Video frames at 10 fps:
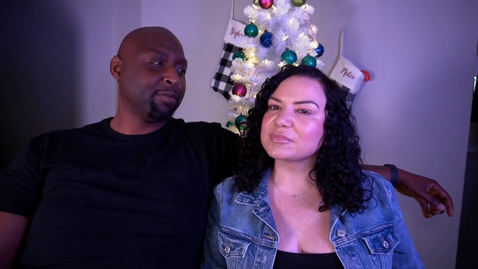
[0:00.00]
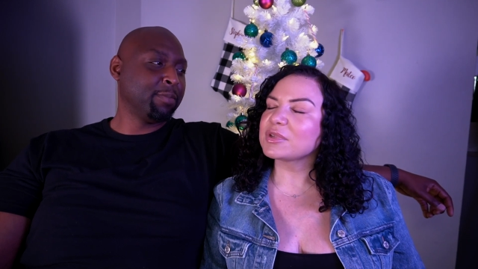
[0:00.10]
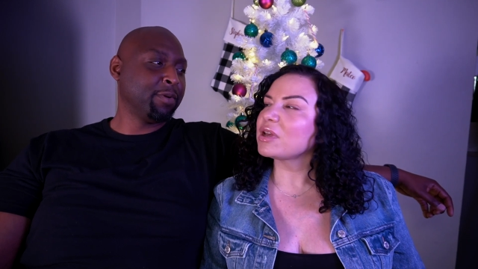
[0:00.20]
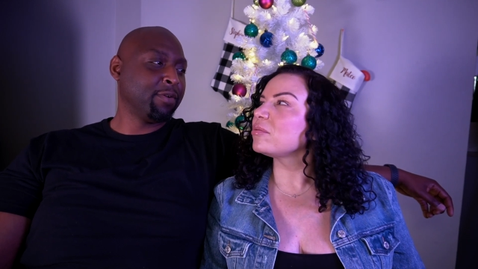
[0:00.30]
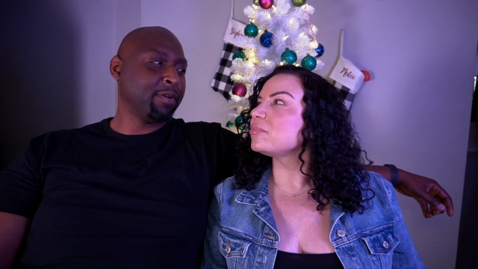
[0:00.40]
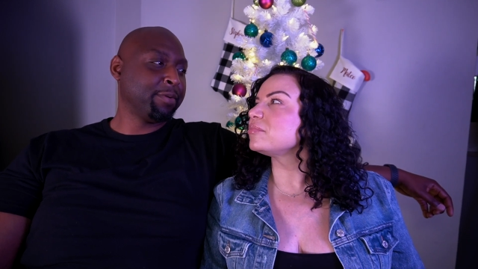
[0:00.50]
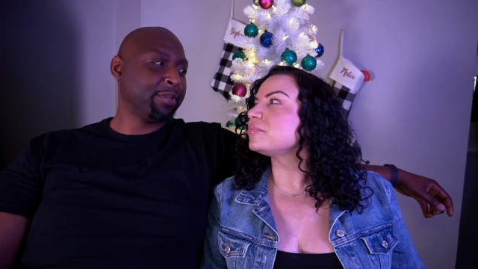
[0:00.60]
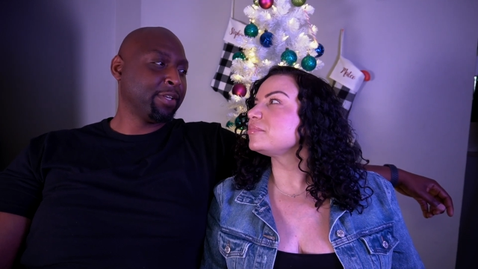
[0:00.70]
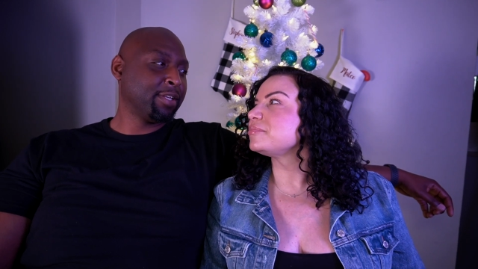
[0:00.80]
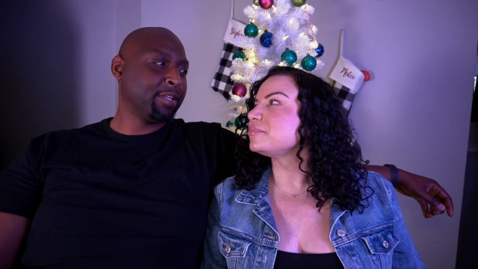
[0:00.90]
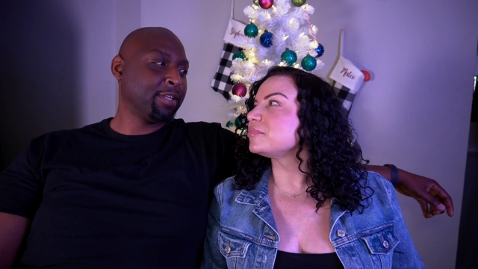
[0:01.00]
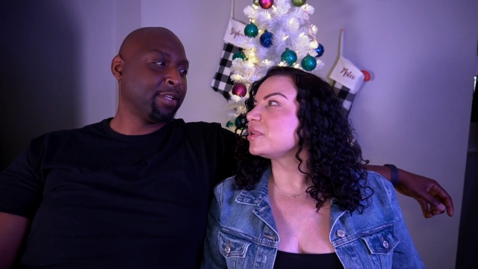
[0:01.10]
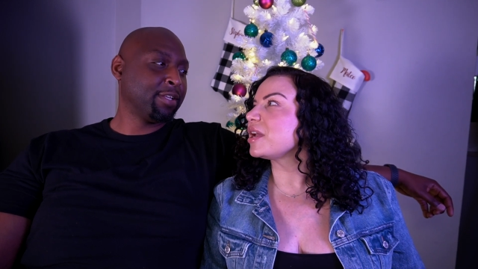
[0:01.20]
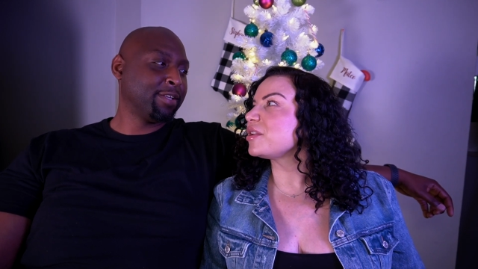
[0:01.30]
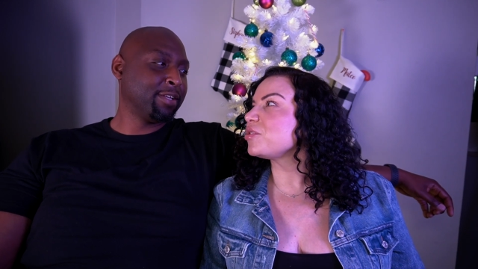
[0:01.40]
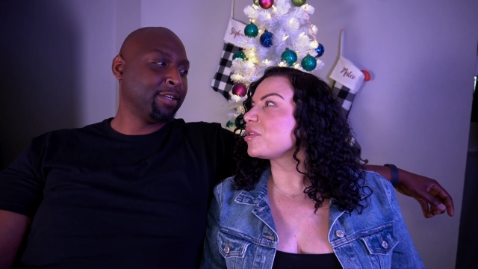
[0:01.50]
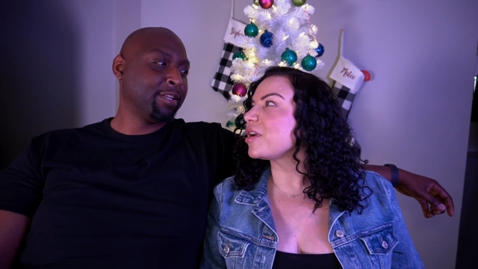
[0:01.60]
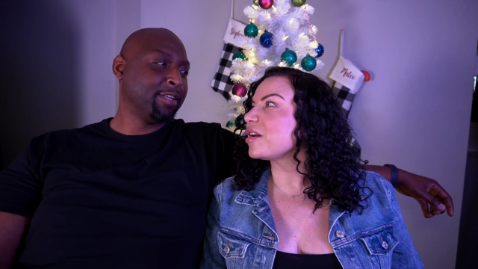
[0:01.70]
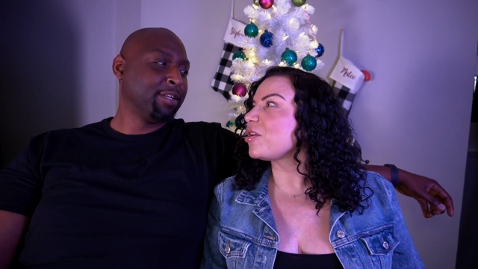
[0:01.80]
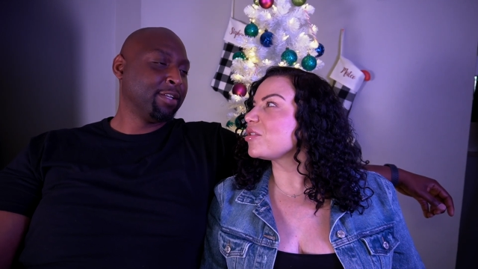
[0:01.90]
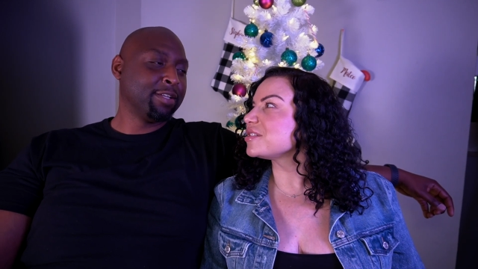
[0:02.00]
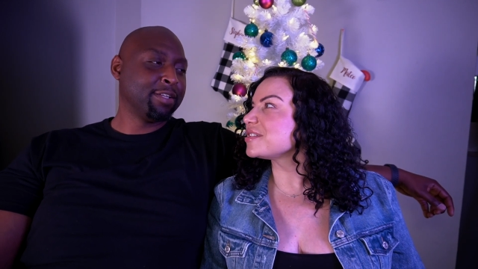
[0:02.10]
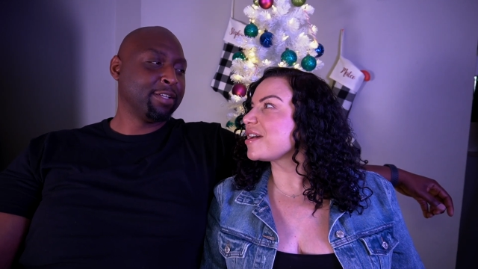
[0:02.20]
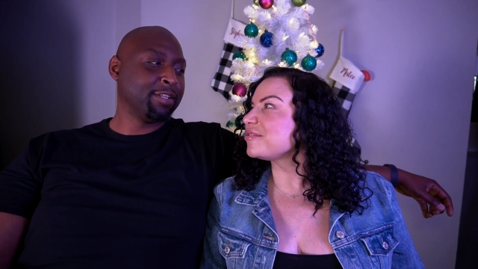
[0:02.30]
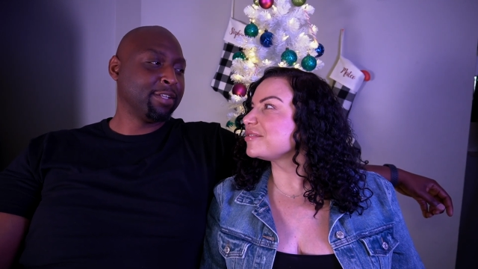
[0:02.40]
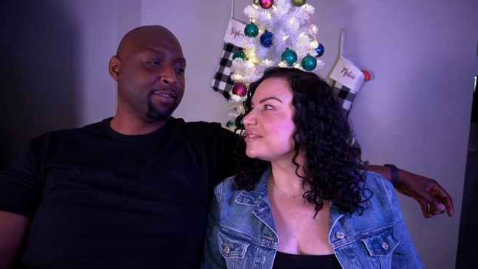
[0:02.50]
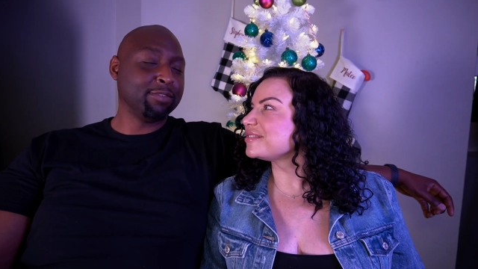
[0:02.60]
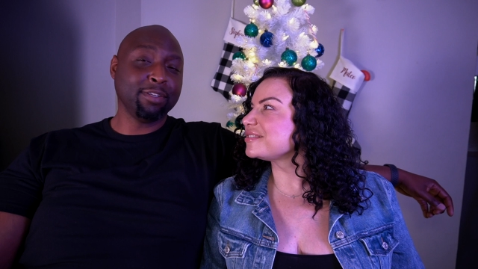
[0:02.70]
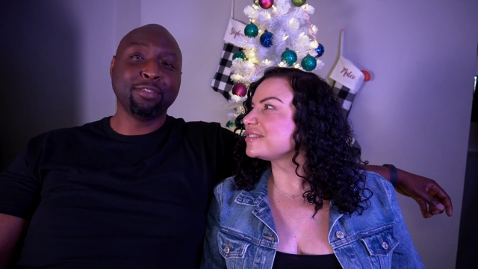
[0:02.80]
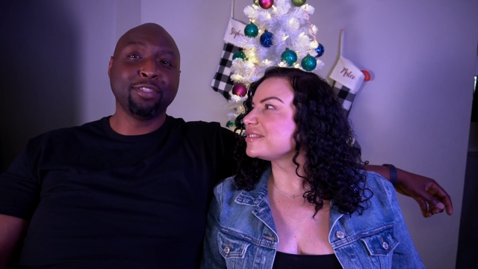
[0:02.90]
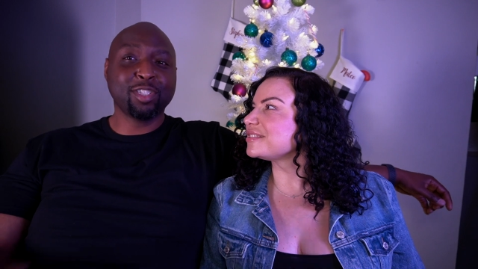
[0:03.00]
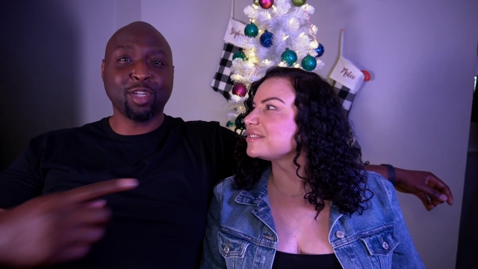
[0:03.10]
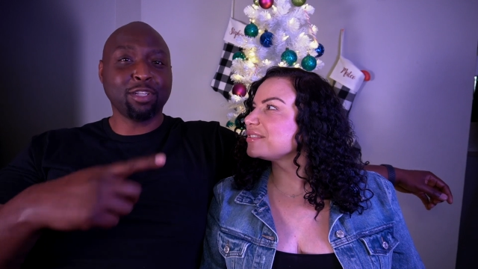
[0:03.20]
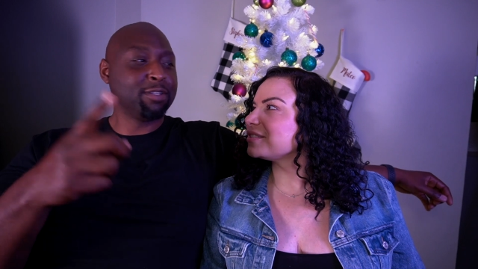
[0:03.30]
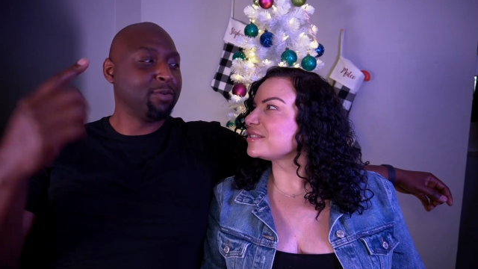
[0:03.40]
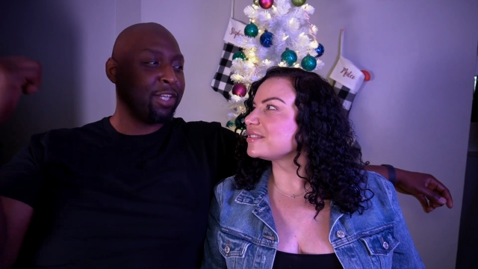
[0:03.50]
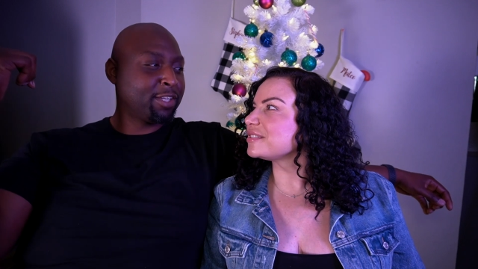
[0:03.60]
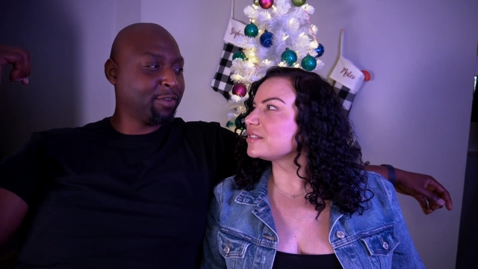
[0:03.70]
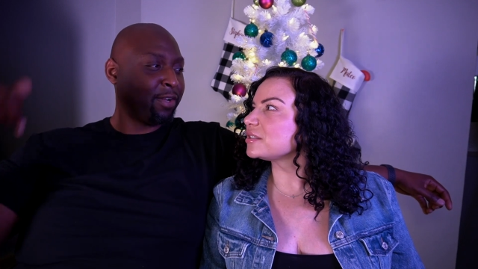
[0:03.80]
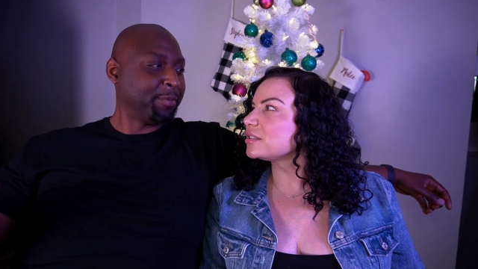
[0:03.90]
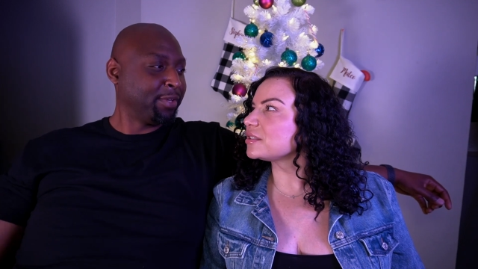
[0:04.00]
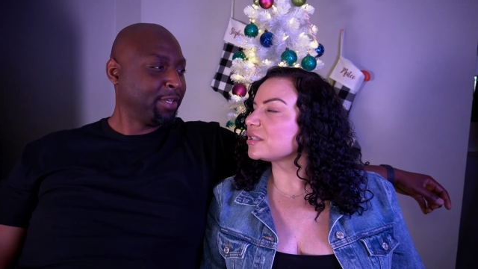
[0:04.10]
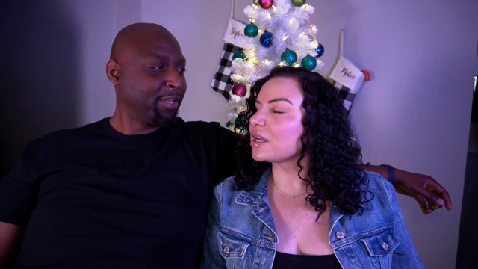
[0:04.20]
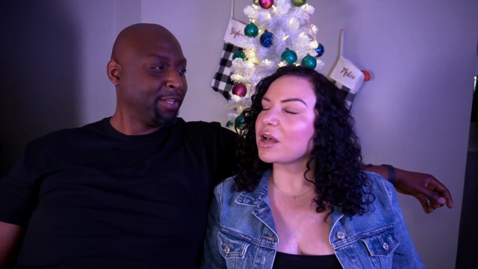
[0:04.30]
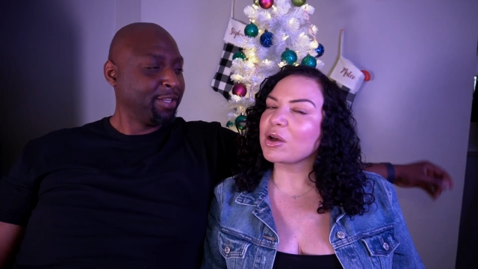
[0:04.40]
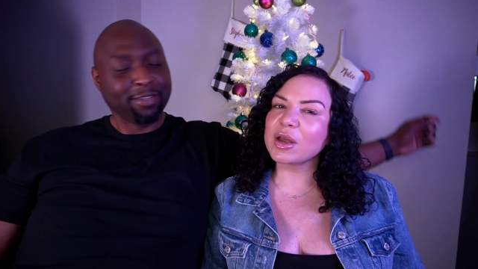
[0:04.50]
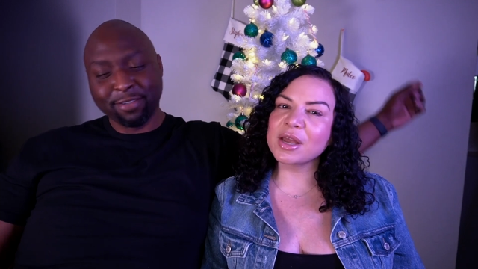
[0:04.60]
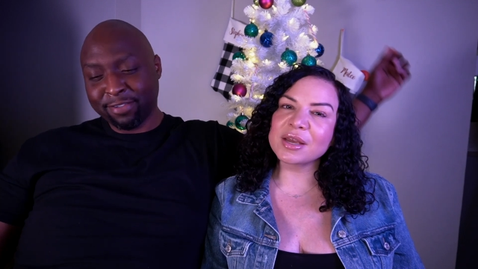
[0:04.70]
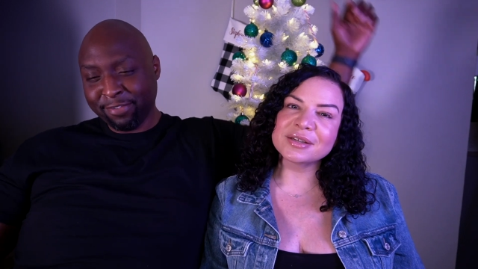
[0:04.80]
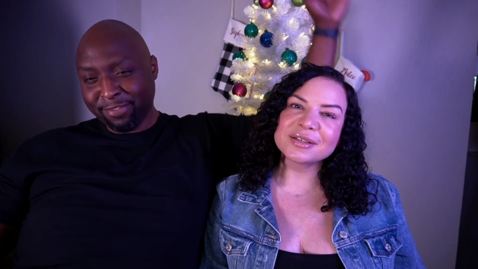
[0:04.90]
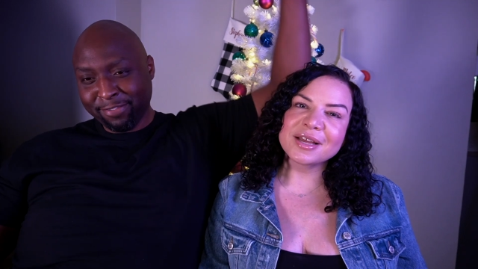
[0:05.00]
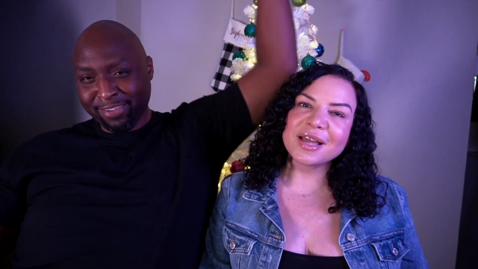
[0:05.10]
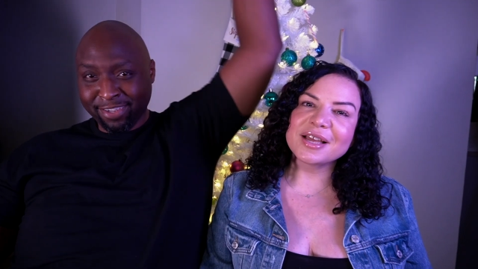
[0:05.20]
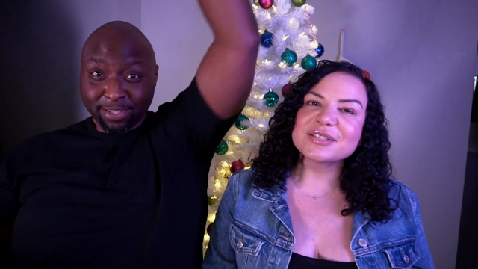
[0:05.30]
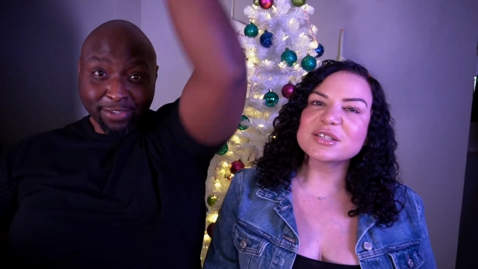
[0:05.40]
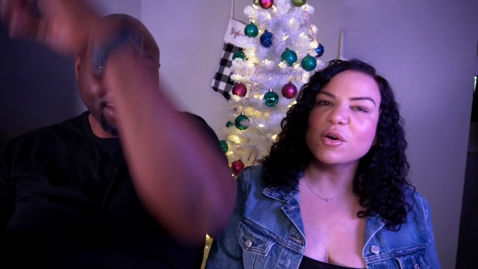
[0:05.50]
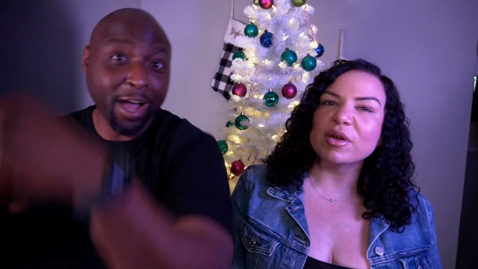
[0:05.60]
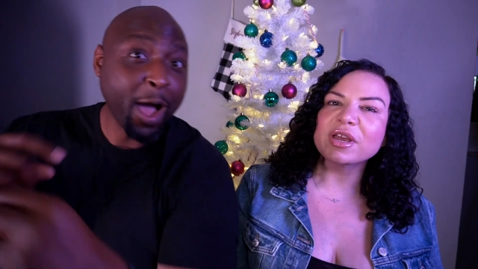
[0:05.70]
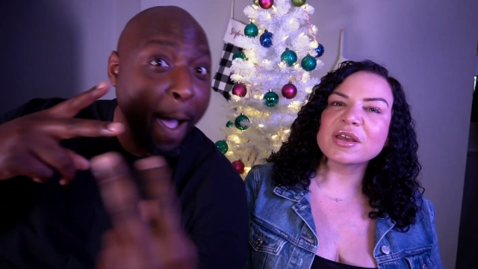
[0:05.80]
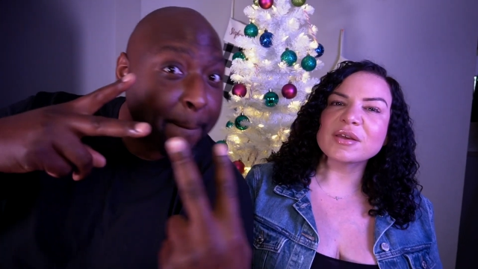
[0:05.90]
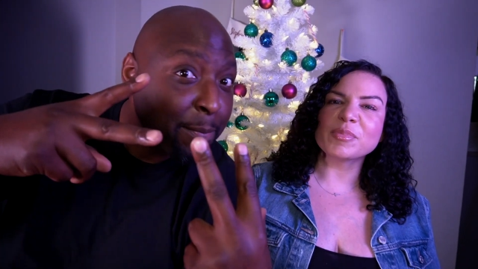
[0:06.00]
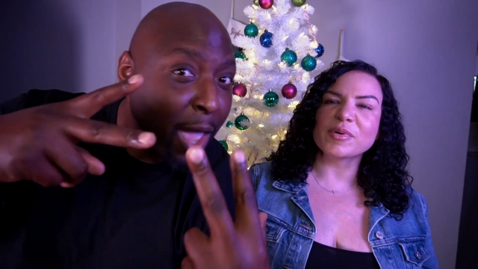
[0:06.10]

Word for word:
Speaker 1: Want me to go grab it?
Speaker 2: Yeah, you can cut all this out.
Speaker 1: Well, no, you can just talk to him while I go grab it.
Speaker 2: Okay. So he